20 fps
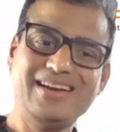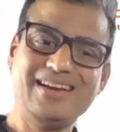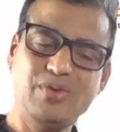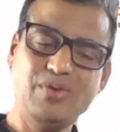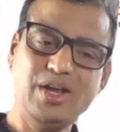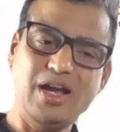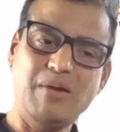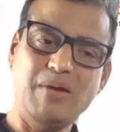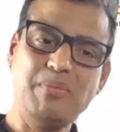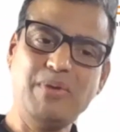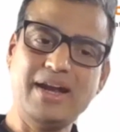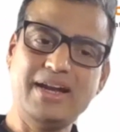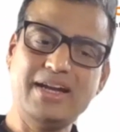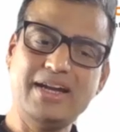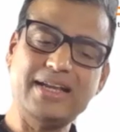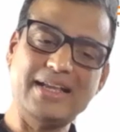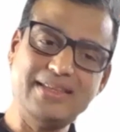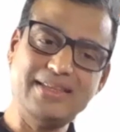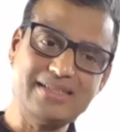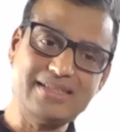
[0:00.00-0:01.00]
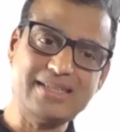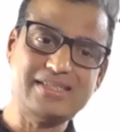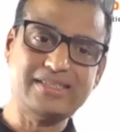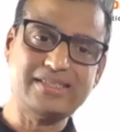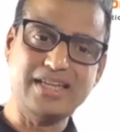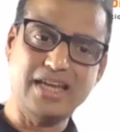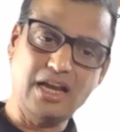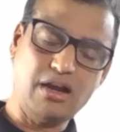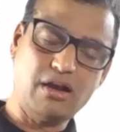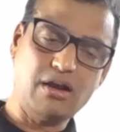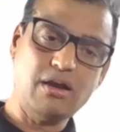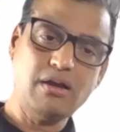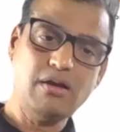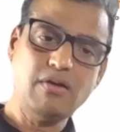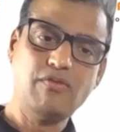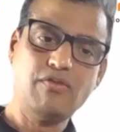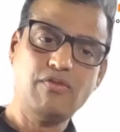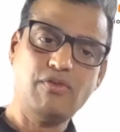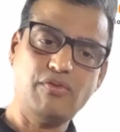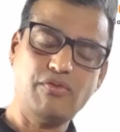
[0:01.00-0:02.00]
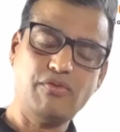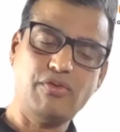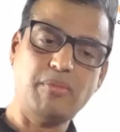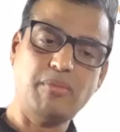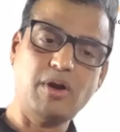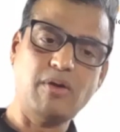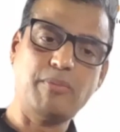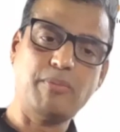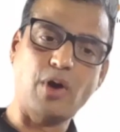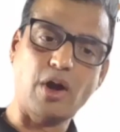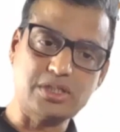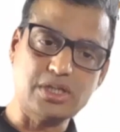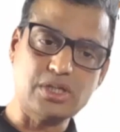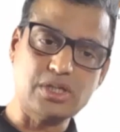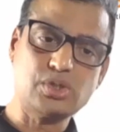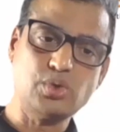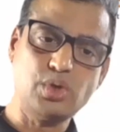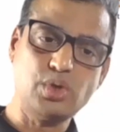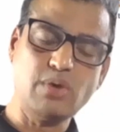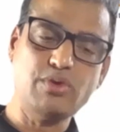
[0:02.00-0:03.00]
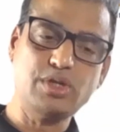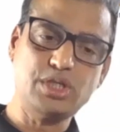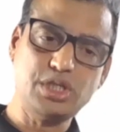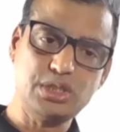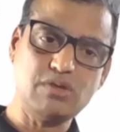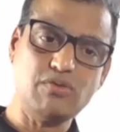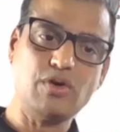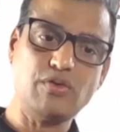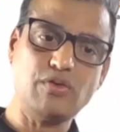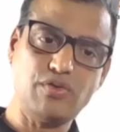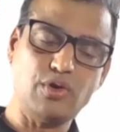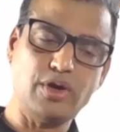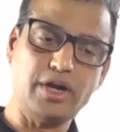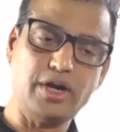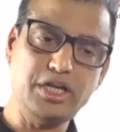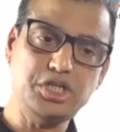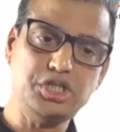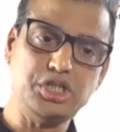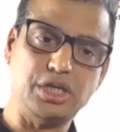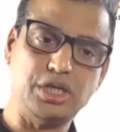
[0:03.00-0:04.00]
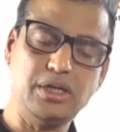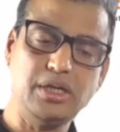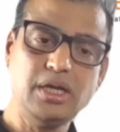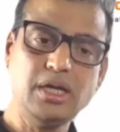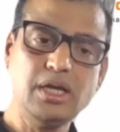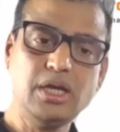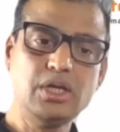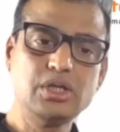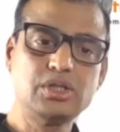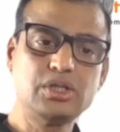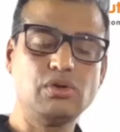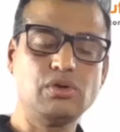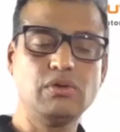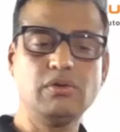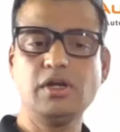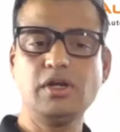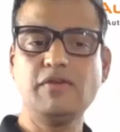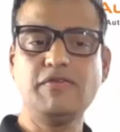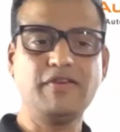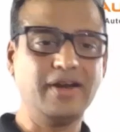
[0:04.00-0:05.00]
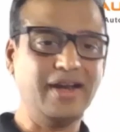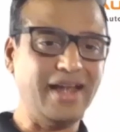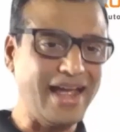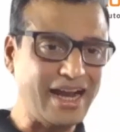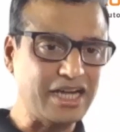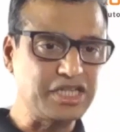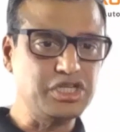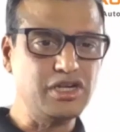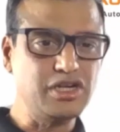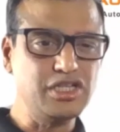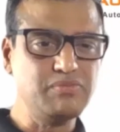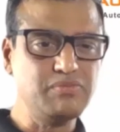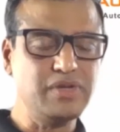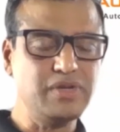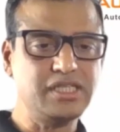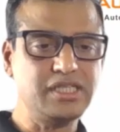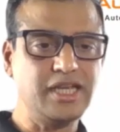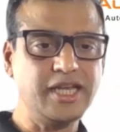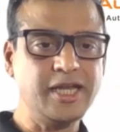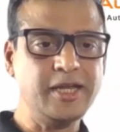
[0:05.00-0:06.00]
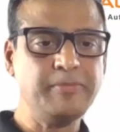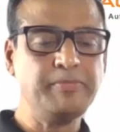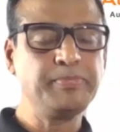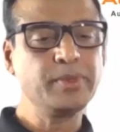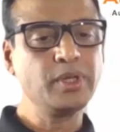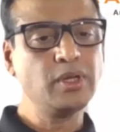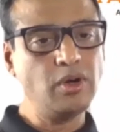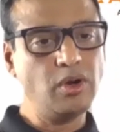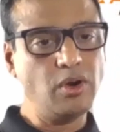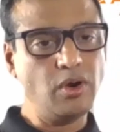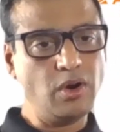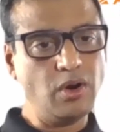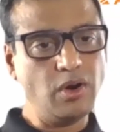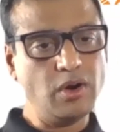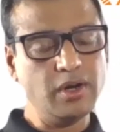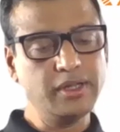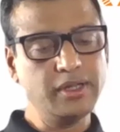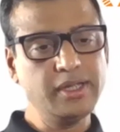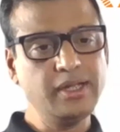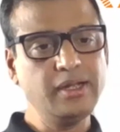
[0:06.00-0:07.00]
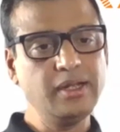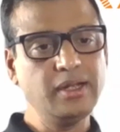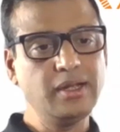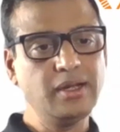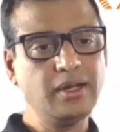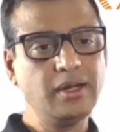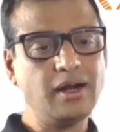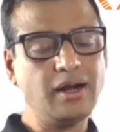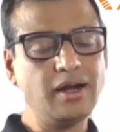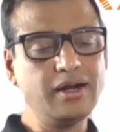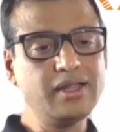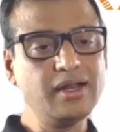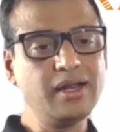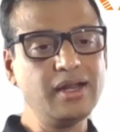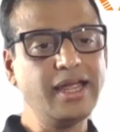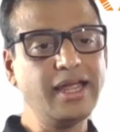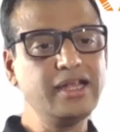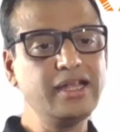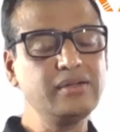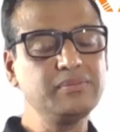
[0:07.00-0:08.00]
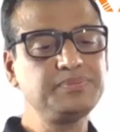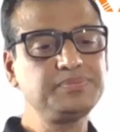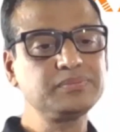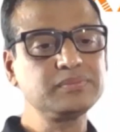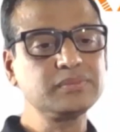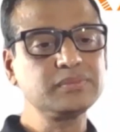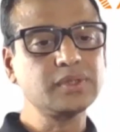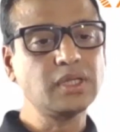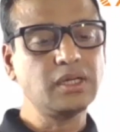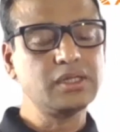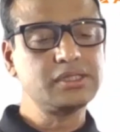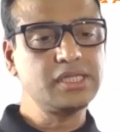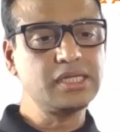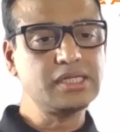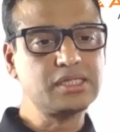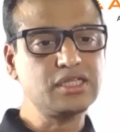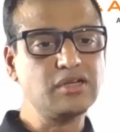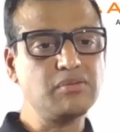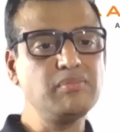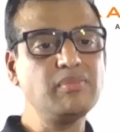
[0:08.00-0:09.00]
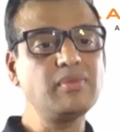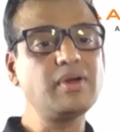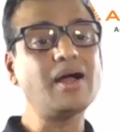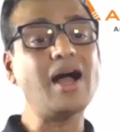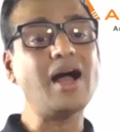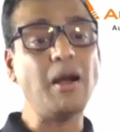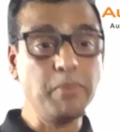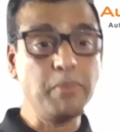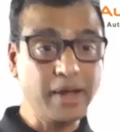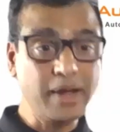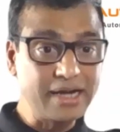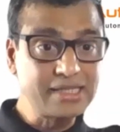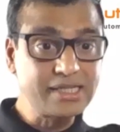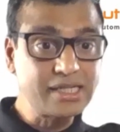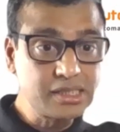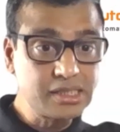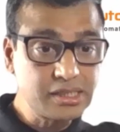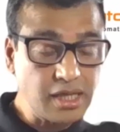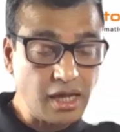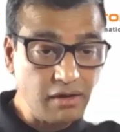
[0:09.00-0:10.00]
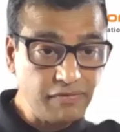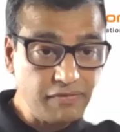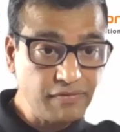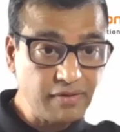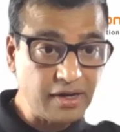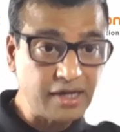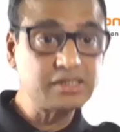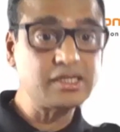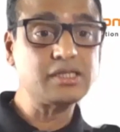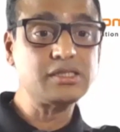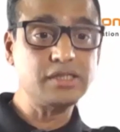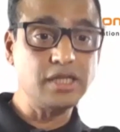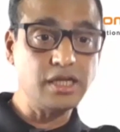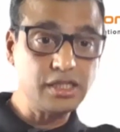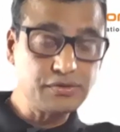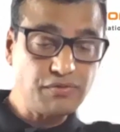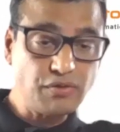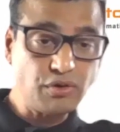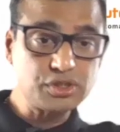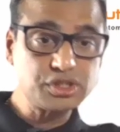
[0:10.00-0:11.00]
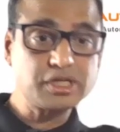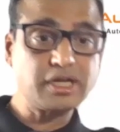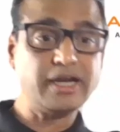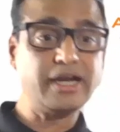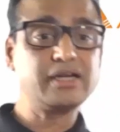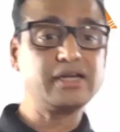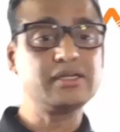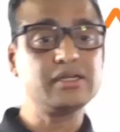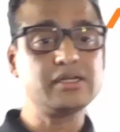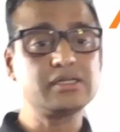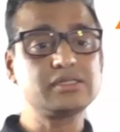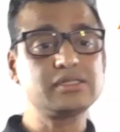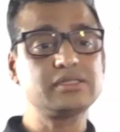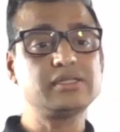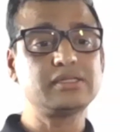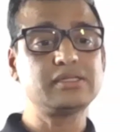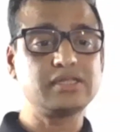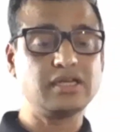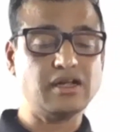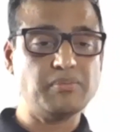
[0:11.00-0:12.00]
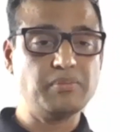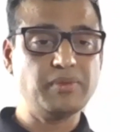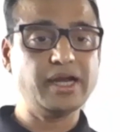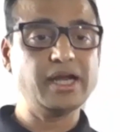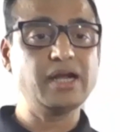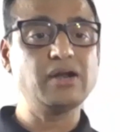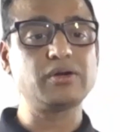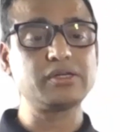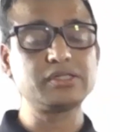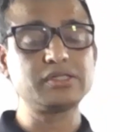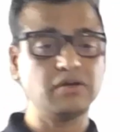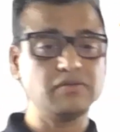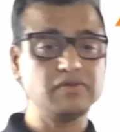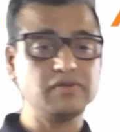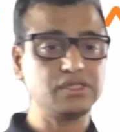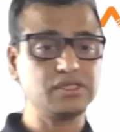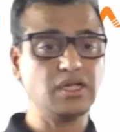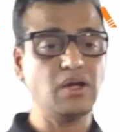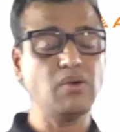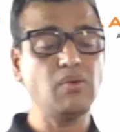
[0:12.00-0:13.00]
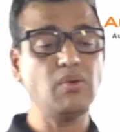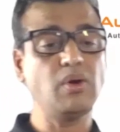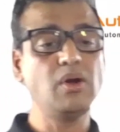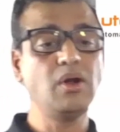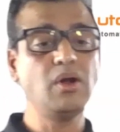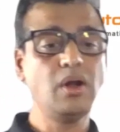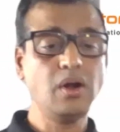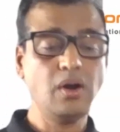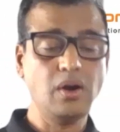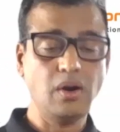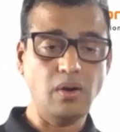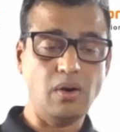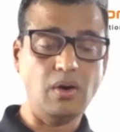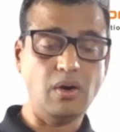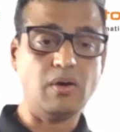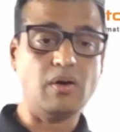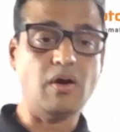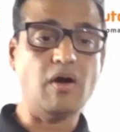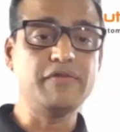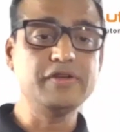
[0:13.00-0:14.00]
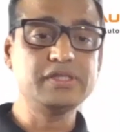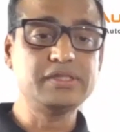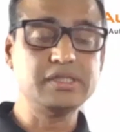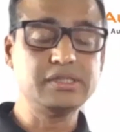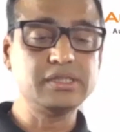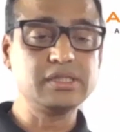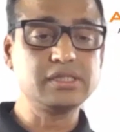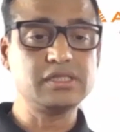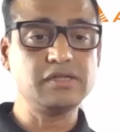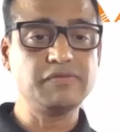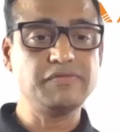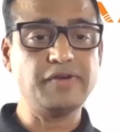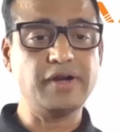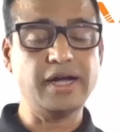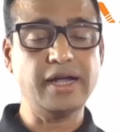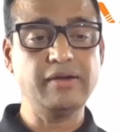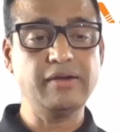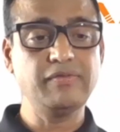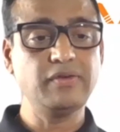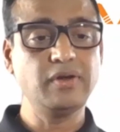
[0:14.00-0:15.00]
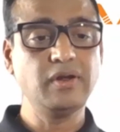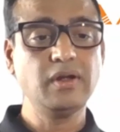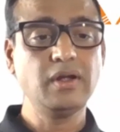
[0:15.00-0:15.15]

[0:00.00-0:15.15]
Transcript: And there's a sync from our process studio, which is the workflow engine. So if an action is missing or the underlying system upgrades itself, let's say Salesforce connectors, there's an upgrade, or ServiceNow, or Office 365,